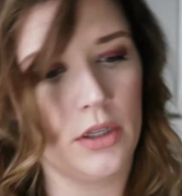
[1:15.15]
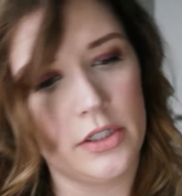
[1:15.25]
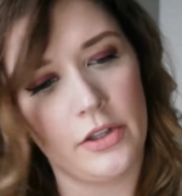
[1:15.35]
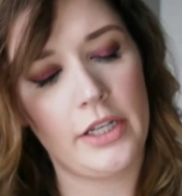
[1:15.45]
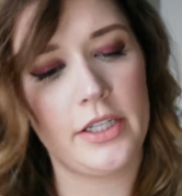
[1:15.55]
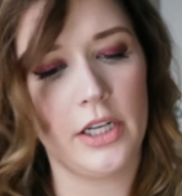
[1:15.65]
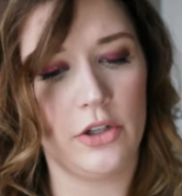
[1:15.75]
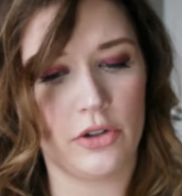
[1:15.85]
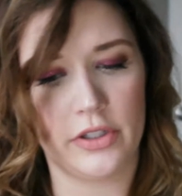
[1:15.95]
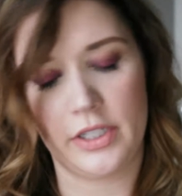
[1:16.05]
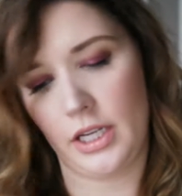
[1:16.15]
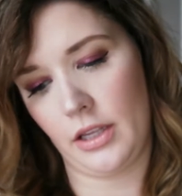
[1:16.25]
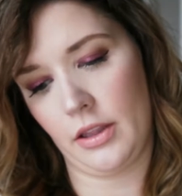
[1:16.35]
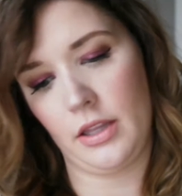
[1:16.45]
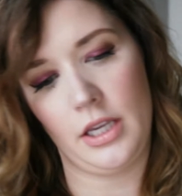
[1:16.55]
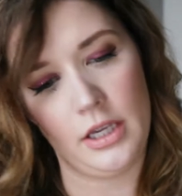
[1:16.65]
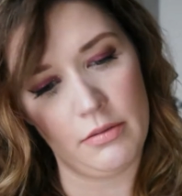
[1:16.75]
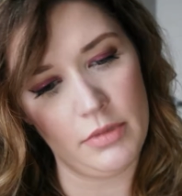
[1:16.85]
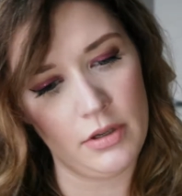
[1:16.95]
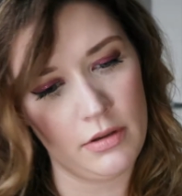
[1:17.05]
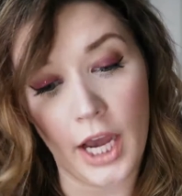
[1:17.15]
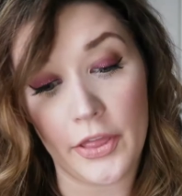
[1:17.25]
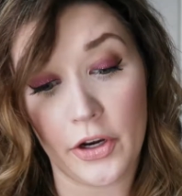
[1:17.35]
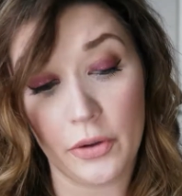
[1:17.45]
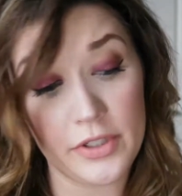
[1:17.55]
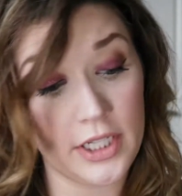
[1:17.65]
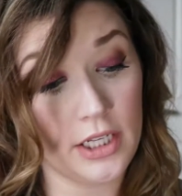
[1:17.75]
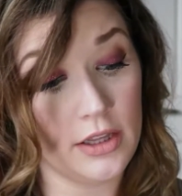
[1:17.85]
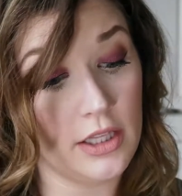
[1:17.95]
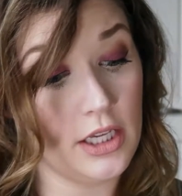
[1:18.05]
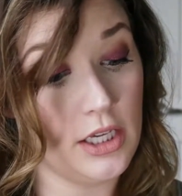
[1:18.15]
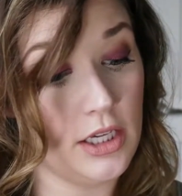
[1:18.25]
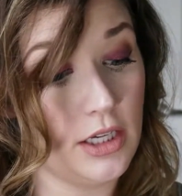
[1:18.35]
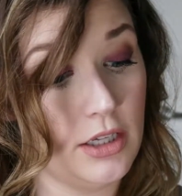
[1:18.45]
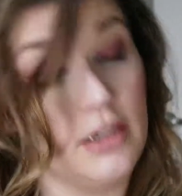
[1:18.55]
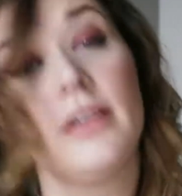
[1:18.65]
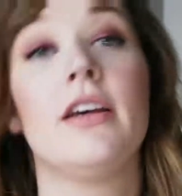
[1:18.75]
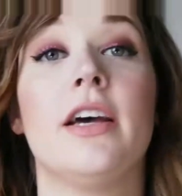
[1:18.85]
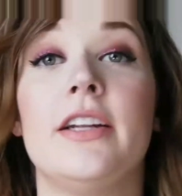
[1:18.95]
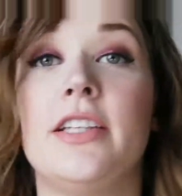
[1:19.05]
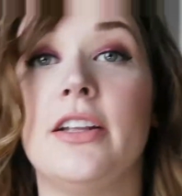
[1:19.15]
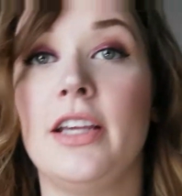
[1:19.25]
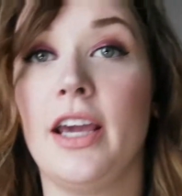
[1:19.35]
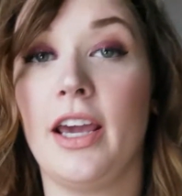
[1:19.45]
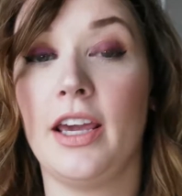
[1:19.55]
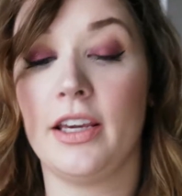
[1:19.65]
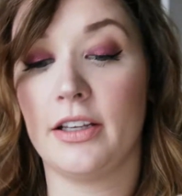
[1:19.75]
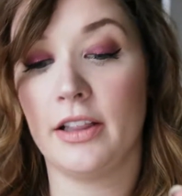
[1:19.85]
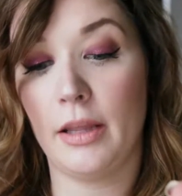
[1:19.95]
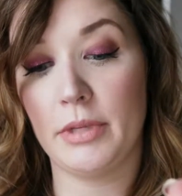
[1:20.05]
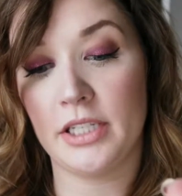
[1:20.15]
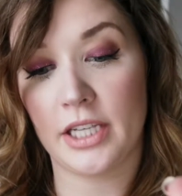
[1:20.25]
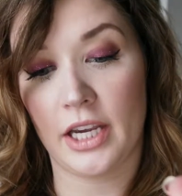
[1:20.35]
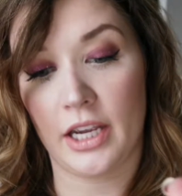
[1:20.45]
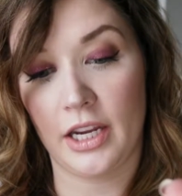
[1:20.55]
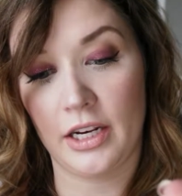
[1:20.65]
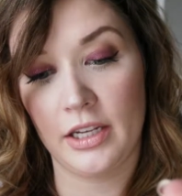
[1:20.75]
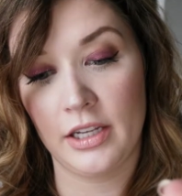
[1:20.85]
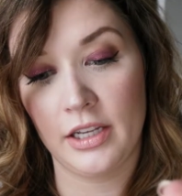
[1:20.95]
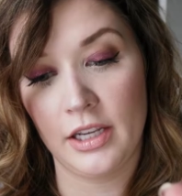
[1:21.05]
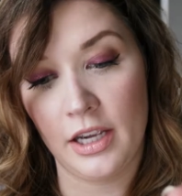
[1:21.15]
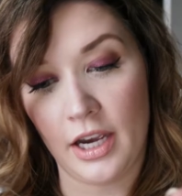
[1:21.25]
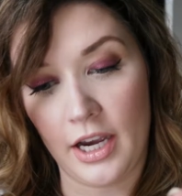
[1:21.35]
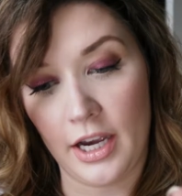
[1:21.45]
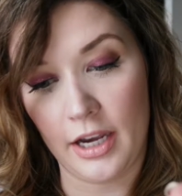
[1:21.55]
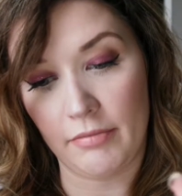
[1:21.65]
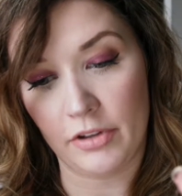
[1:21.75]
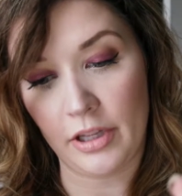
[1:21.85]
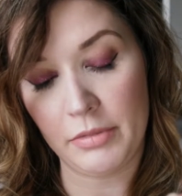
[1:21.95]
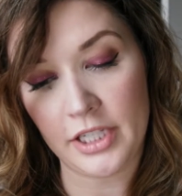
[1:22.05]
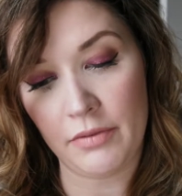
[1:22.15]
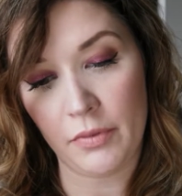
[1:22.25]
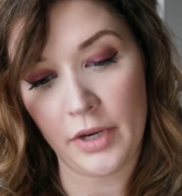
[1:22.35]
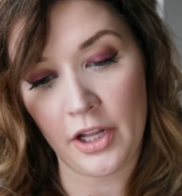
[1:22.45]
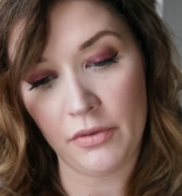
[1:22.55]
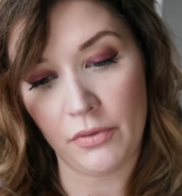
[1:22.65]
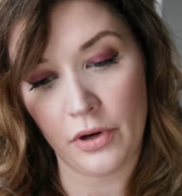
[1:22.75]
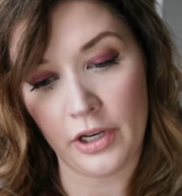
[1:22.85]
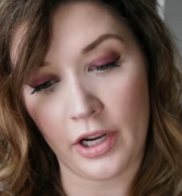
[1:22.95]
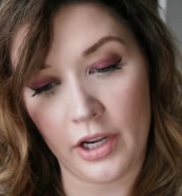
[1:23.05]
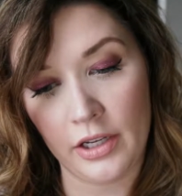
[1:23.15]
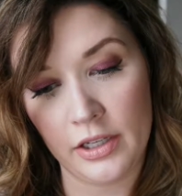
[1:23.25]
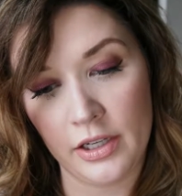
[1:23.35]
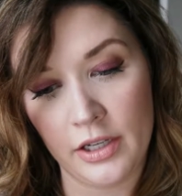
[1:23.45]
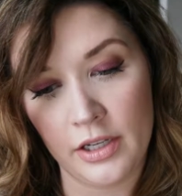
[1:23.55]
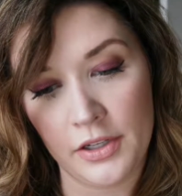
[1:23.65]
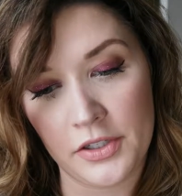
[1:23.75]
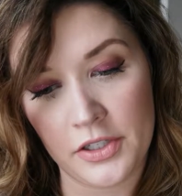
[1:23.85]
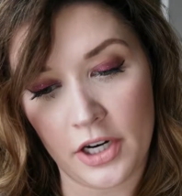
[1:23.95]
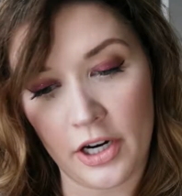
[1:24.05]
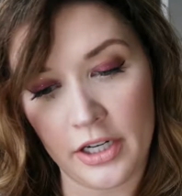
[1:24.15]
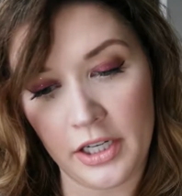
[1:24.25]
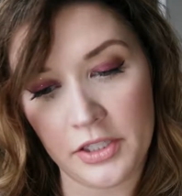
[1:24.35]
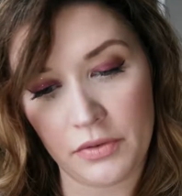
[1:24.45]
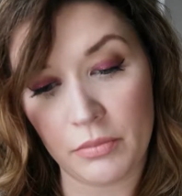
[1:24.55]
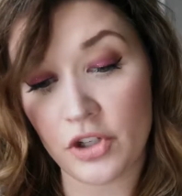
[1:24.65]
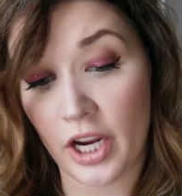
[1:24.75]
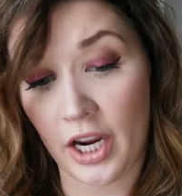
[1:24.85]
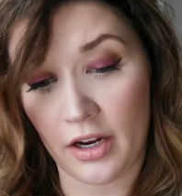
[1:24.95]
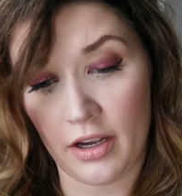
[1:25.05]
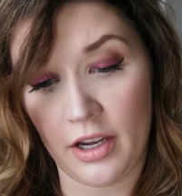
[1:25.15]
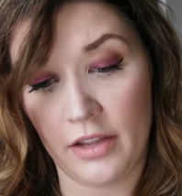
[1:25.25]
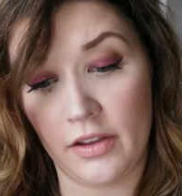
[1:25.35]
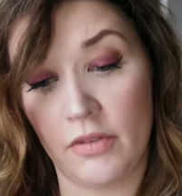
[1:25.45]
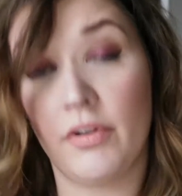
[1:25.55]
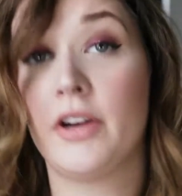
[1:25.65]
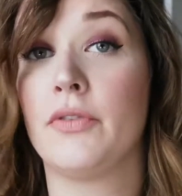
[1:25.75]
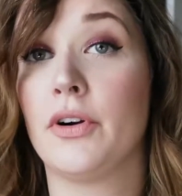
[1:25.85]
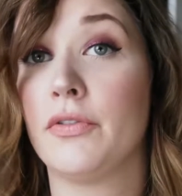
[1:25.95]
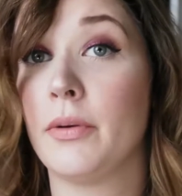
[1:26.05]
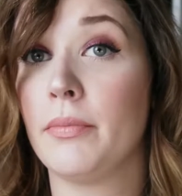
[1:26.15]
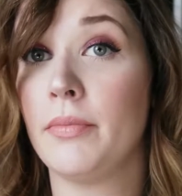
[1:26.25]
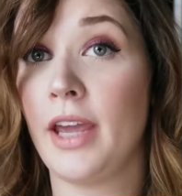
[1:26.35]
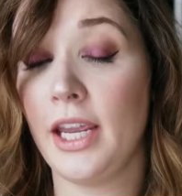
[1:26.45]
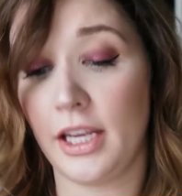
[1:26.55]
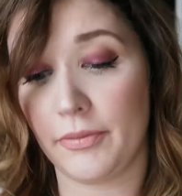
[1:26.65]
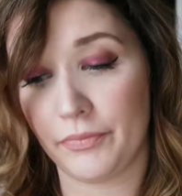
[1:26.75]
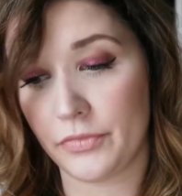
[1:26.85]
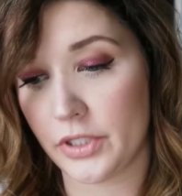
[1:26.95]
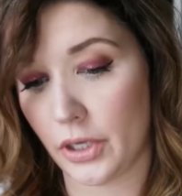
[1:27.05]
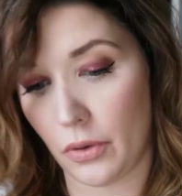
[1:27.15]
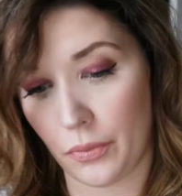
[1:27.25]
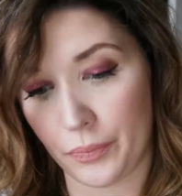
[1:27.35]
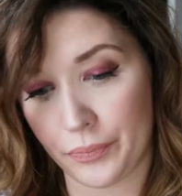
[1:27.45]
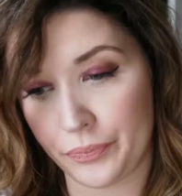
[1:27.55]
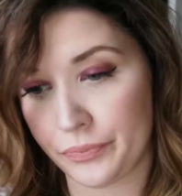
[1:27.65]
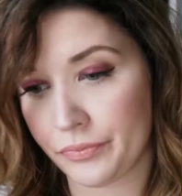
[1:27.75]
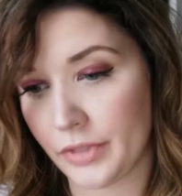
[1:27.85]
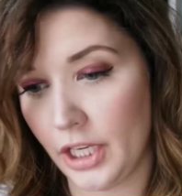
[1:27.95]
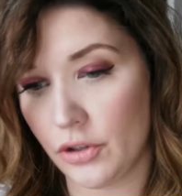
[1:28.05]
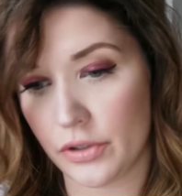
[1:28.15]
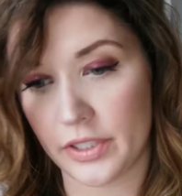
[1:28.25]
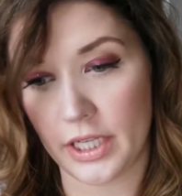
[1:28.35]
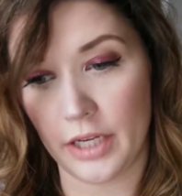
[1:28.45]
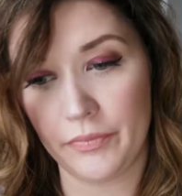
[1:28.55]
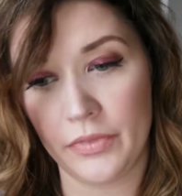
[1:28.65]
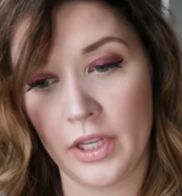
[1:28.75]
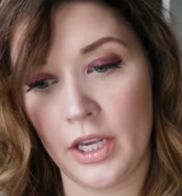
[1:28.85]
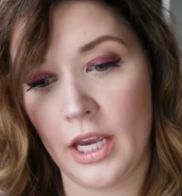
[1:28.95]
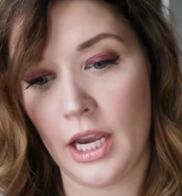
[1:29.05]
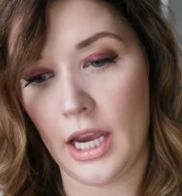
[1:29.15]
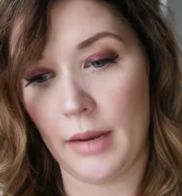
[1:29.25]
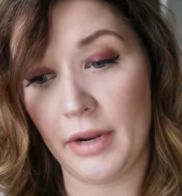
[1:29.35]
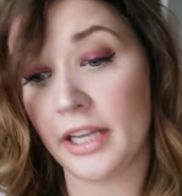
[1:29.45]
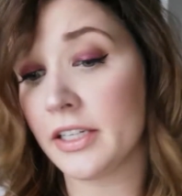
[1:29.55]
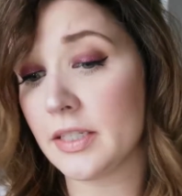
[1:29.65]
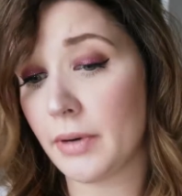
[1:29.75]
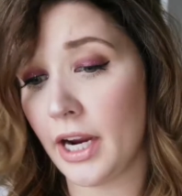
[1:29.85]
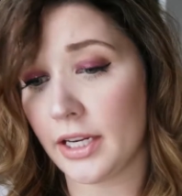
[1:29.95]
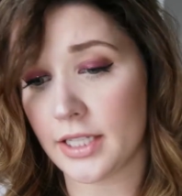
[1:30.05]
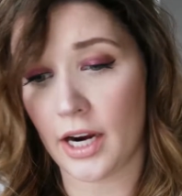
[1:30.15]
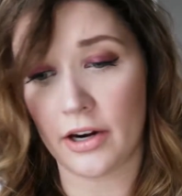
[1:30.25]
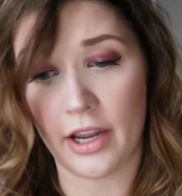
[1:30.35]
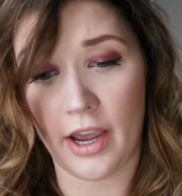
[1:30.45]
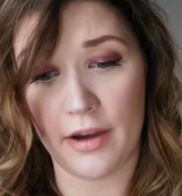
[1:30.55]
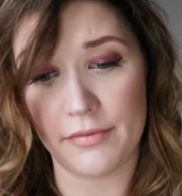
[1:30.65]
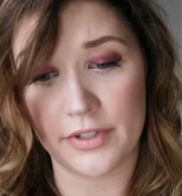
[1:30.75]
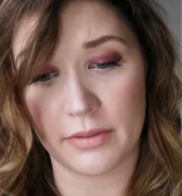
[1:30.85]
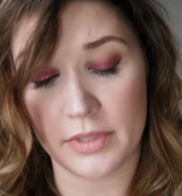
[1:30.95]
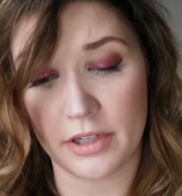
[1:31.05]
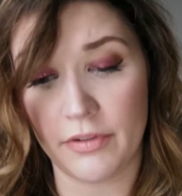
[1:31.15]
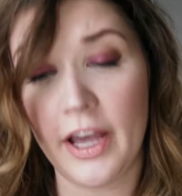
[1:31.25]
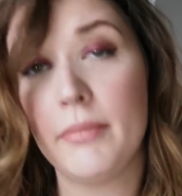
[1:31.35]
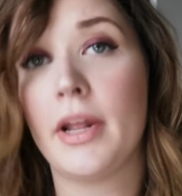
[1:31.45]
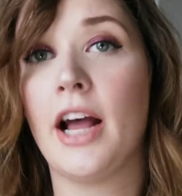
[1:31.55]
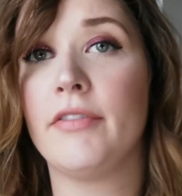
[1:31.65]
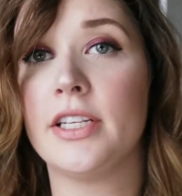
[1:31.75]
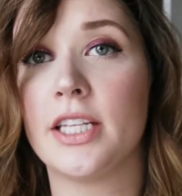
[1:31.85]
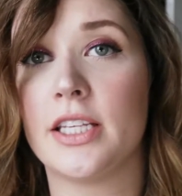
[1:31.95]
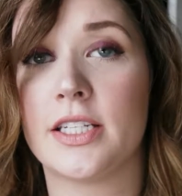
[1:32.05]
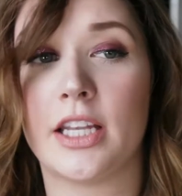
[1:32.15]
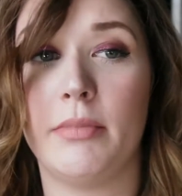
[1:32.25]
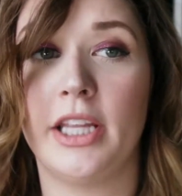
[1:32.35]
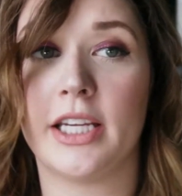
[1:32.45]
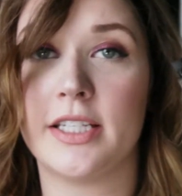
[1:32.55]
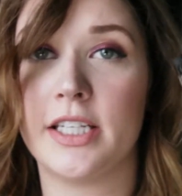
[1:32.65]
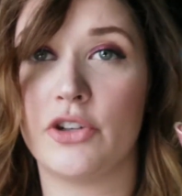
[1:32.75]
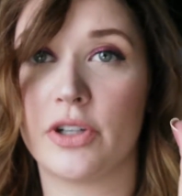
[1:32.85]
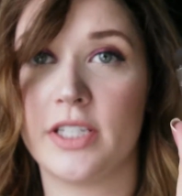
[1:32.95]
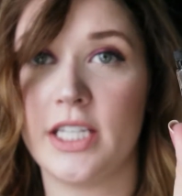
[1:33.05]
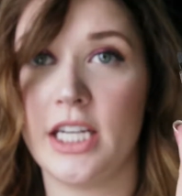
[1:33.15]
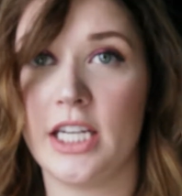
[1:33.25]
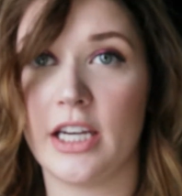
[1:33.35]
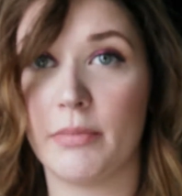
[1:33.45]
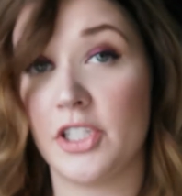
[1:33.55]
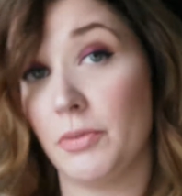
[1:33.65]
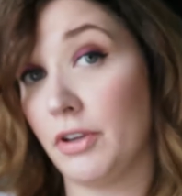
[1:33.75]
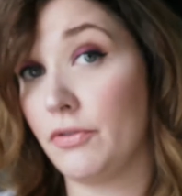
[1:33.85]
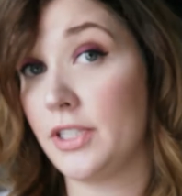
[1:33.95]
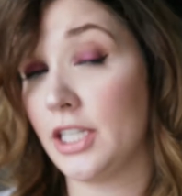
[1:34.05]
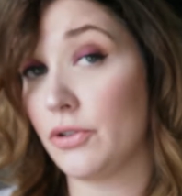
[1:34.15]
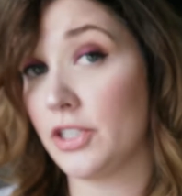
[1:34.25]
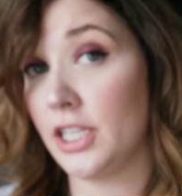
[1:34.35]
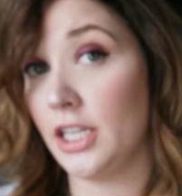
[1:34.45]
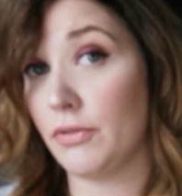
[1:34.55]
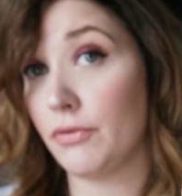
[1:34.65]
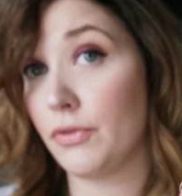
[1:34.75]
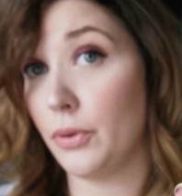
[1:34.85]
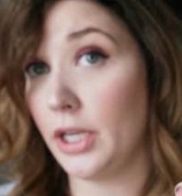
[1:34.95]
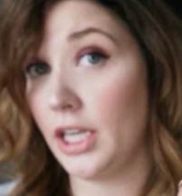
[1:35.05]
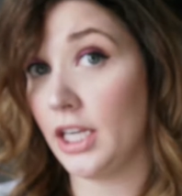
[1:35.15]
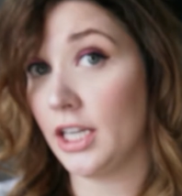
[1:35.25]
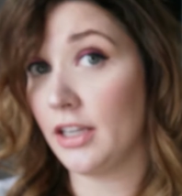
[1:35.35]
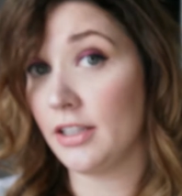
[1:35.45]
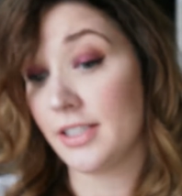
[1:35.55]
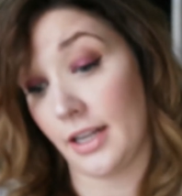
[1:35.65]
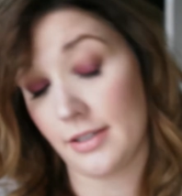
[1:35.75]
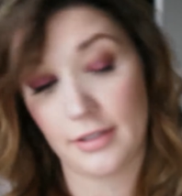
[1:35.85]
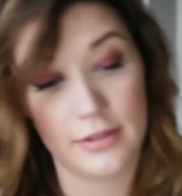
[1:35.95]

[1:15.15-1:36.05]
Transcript: So that's an interesting theme. The notes in the Atelier Clementine. Clementine from California, Star Anise from China, and then Vetiver from Haiti. So interesting. I'm not going to spray it because I already have some stuff on, but obviously this is going to be like a citrusy, I'm assuming citrusy, fruity scent.